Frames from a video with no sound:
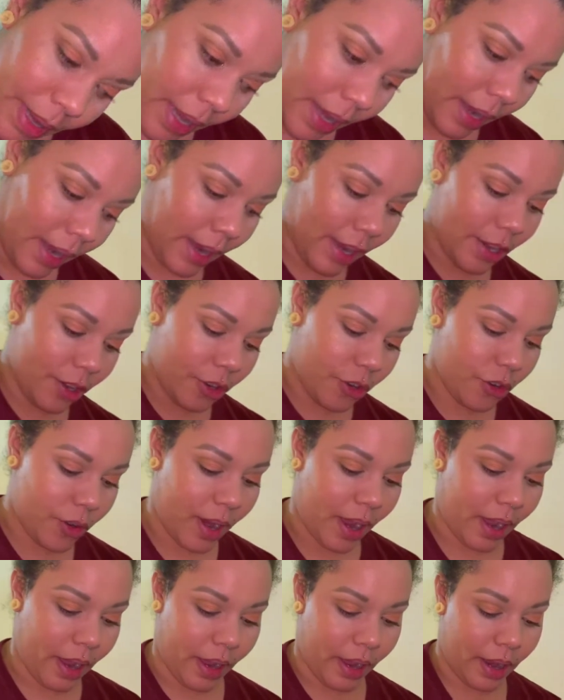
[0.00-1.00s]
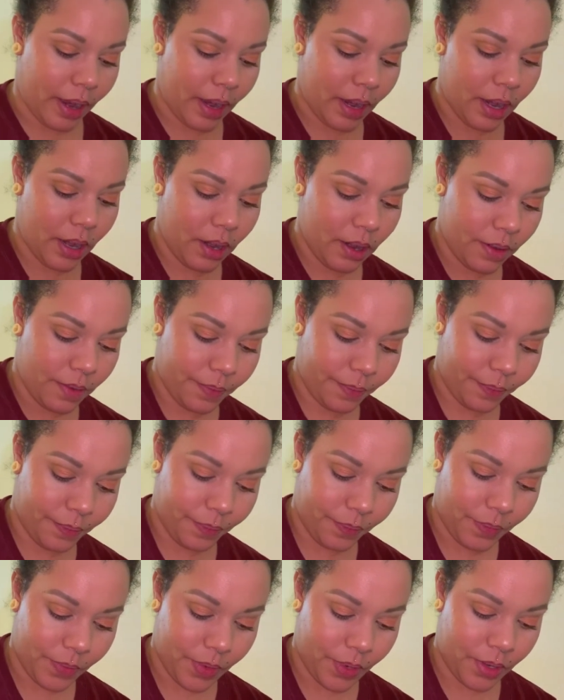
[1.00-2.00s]
Pat dry.
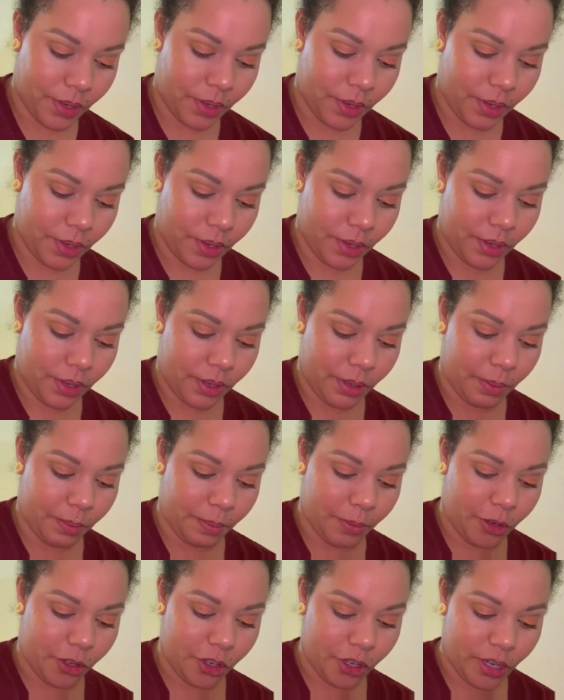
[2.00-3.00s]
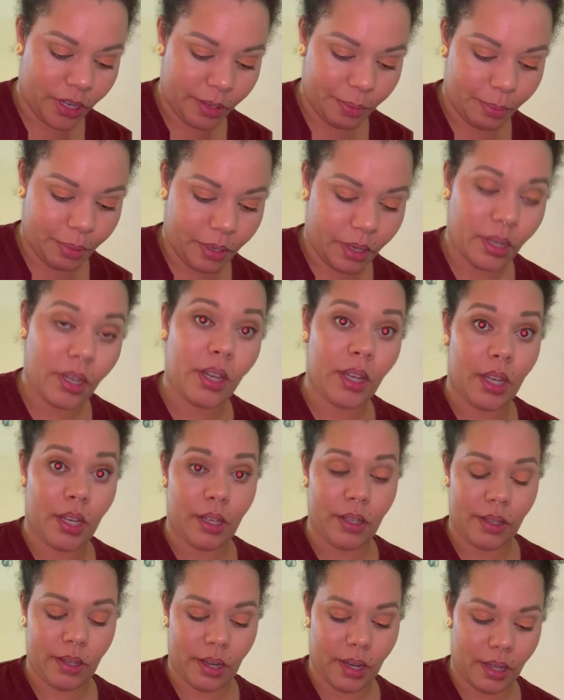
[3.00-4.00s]
So I'm just putting it
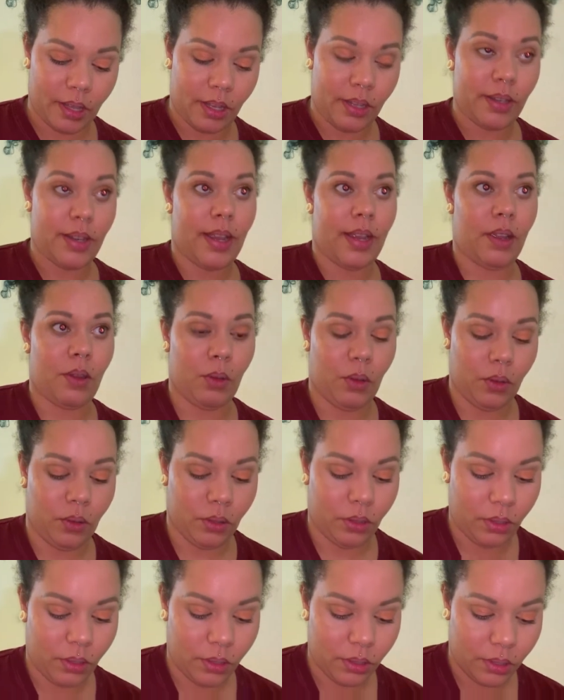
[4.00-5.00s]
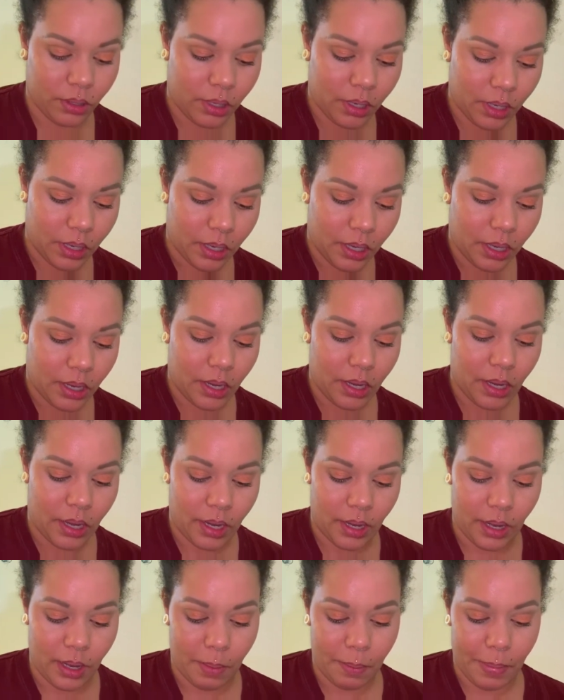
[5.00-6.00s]
inside the towel.
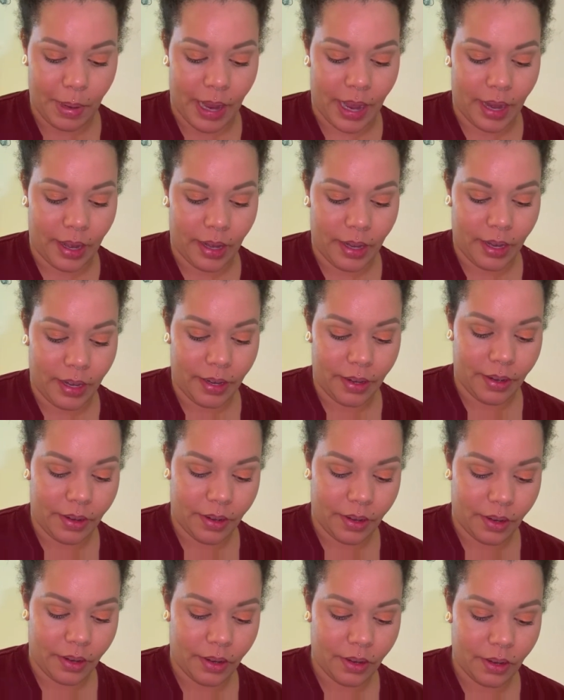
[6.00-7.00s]
I'm patting it.